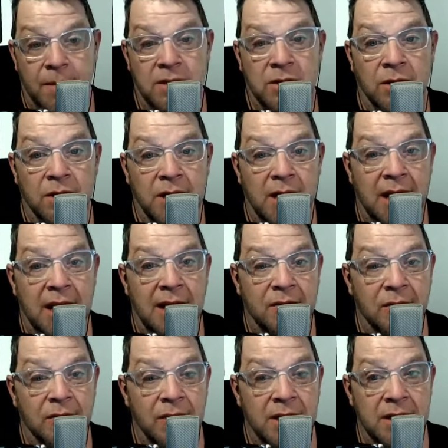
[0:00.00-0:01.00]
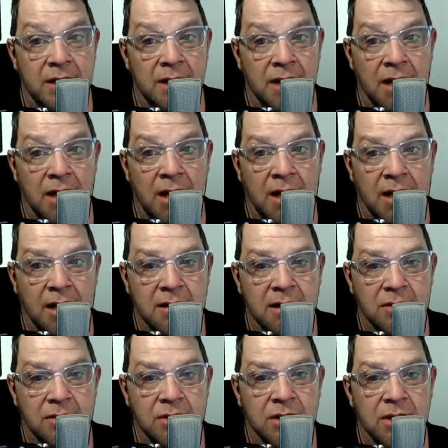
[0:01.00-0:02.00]
That's the only day I haven't ridden
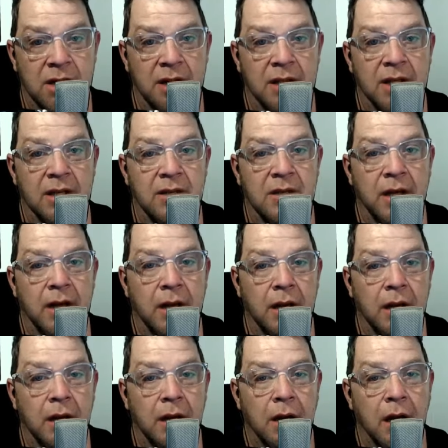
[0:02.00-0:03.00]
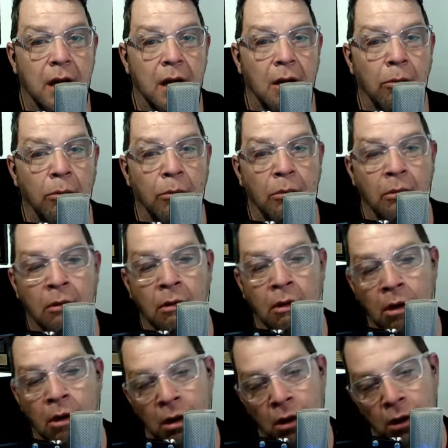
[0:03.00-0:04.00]
because I was just like this, like,
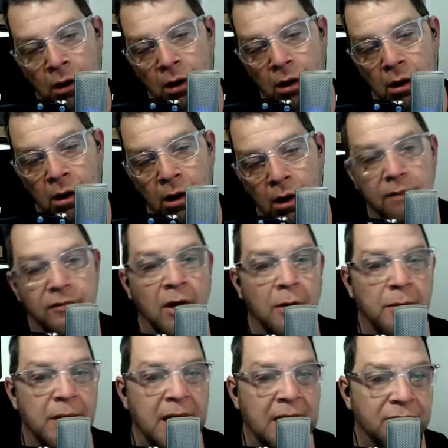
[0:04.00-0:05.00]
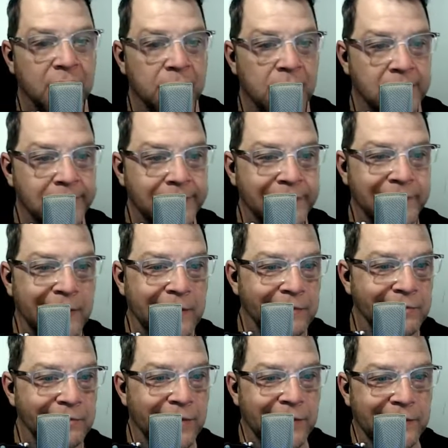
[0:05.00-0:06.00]
felt bad from my
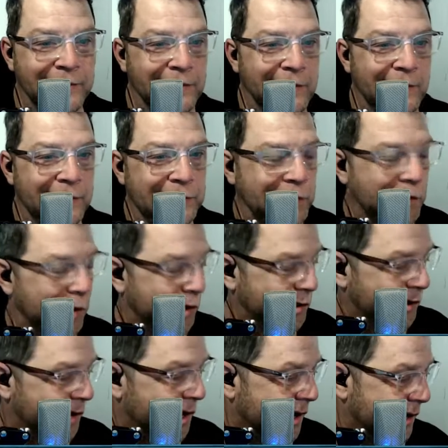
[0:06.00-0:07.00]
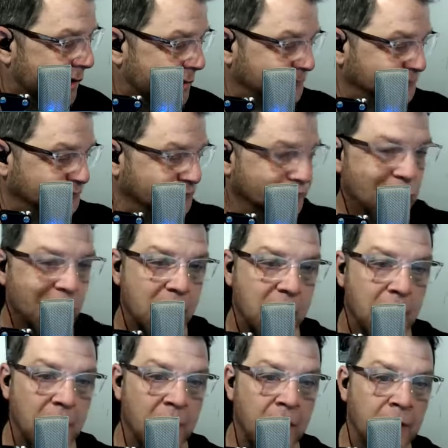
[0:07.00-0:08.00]
second vaccination.
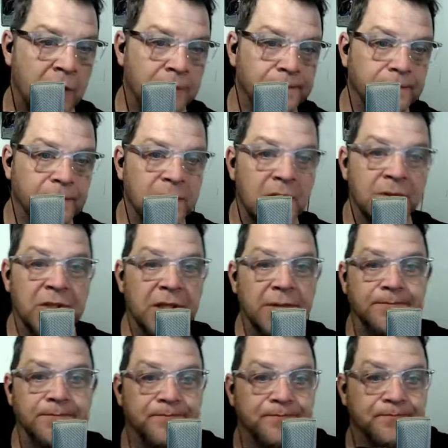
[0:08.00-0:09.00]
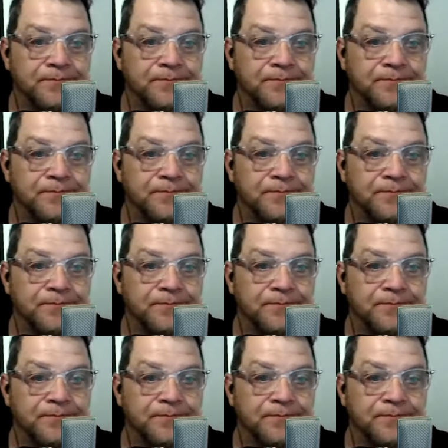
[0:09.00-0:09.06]
That was it.